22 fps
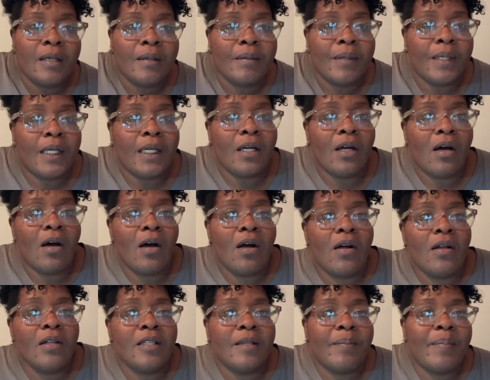but it
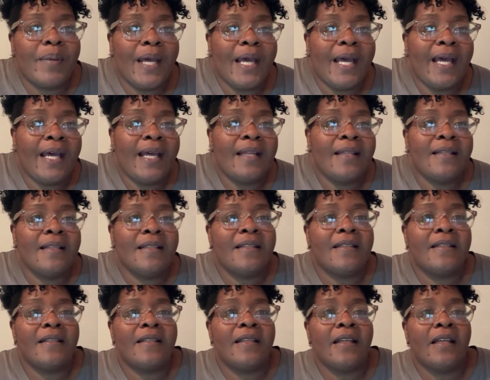all
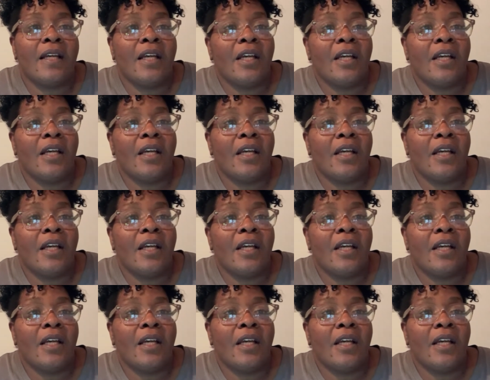depends.